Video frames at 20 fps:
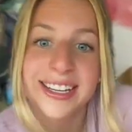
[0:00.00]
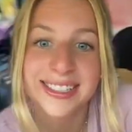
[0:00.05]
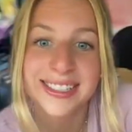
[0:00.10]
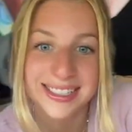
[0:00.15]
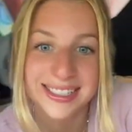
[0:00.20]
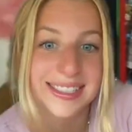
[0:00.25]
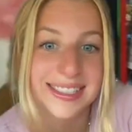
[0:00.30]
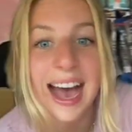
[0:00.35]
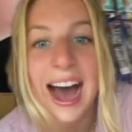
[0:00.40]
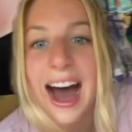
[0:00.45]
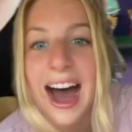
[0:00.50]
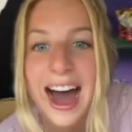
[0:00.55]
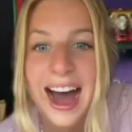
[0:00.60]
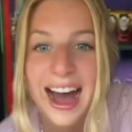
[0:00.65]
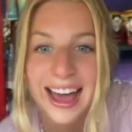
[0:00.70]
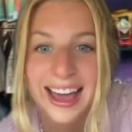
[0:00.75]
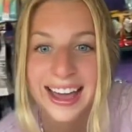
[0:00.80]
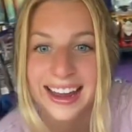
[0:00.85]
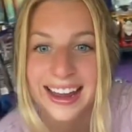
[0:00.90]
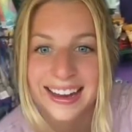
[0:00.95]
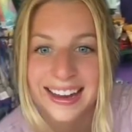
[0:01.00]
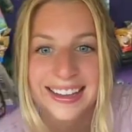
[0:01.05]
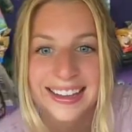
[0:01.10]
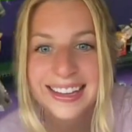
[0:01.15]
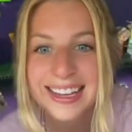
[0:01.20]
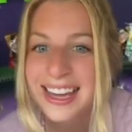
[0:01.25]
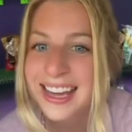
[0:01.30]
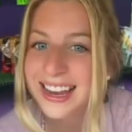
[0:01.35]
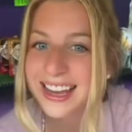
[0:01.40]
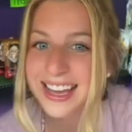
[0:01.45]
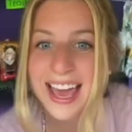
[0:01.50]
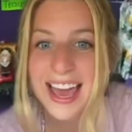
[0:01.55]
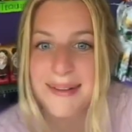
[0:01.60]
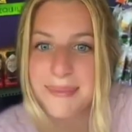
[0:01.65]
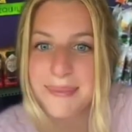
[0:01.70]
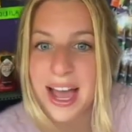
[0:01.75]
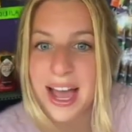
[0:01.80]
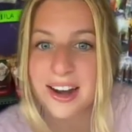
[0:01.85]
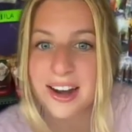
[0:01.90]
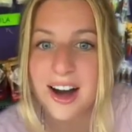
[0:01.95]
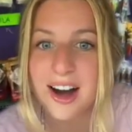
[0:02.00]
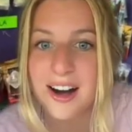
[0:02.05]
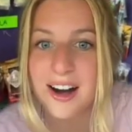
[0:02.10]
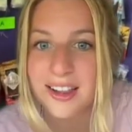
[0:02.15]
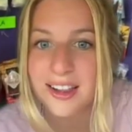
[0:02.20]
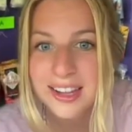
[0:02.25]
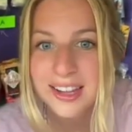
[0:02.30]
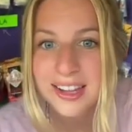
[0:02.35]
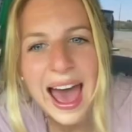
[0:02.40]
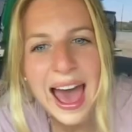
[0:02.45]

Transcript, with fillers: decide. I can't buy it all.